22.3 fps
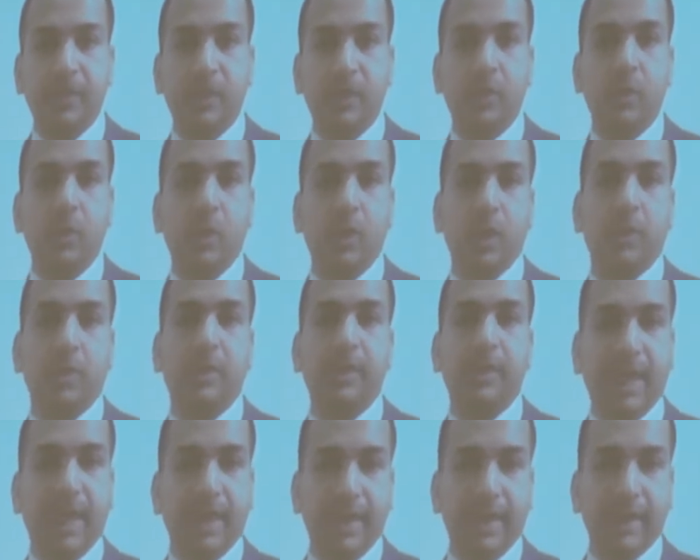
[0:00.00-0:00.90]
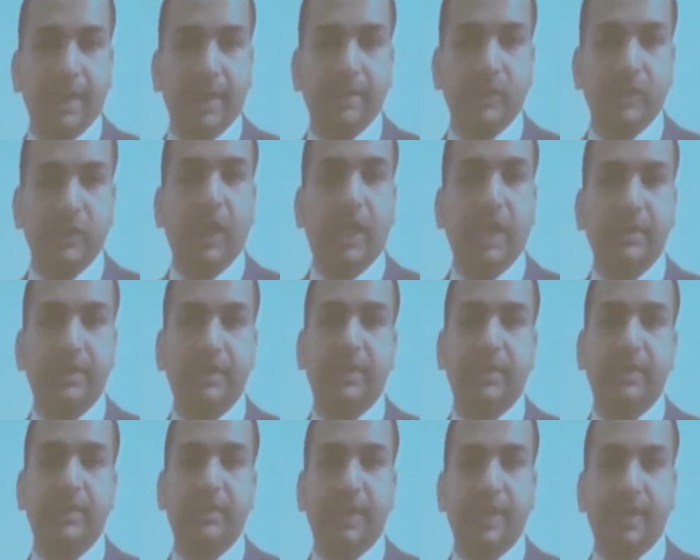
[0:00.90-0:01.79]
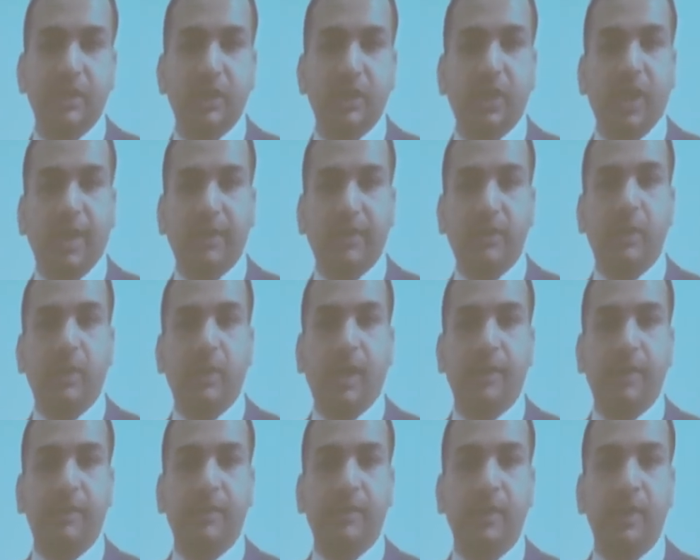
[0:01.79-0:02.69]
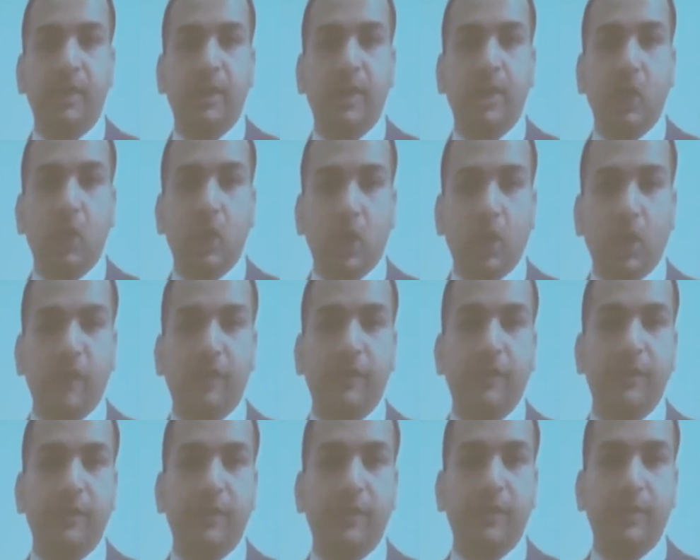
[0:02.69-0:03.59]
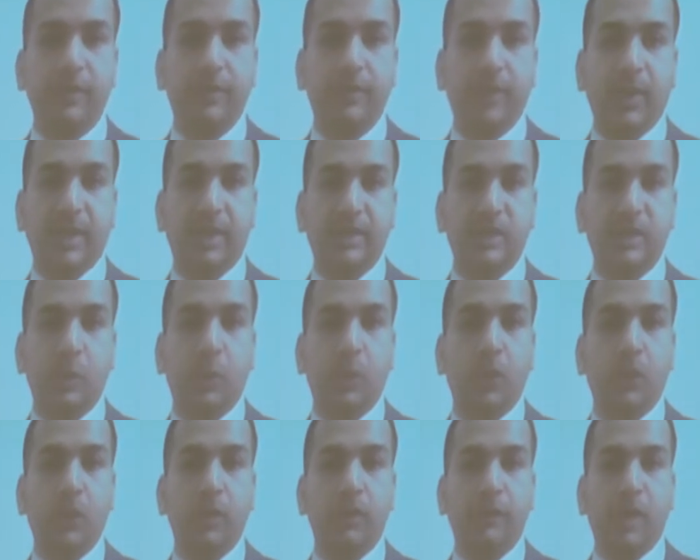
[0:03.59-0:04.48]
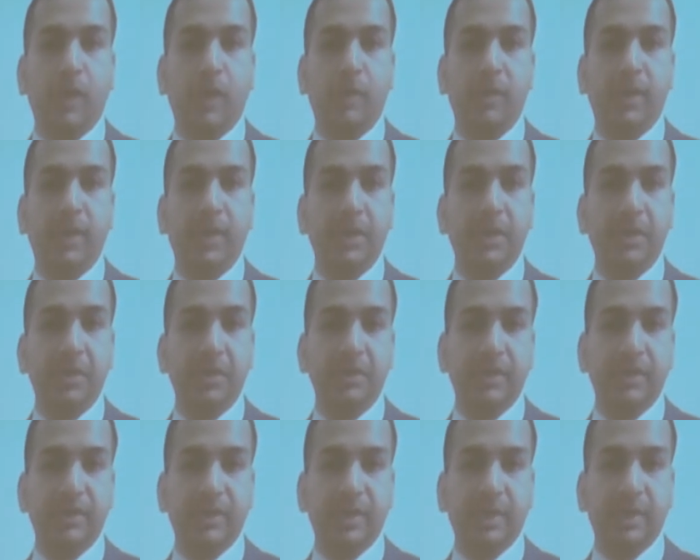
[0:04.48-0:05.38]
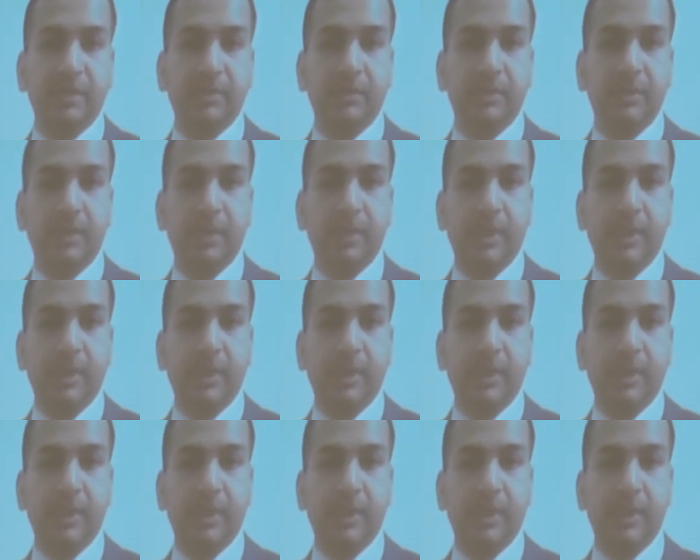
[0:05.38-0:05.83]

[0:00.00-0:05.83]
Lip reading: Whatever that is, the answer is that you have to have a lot of support from the ecosystem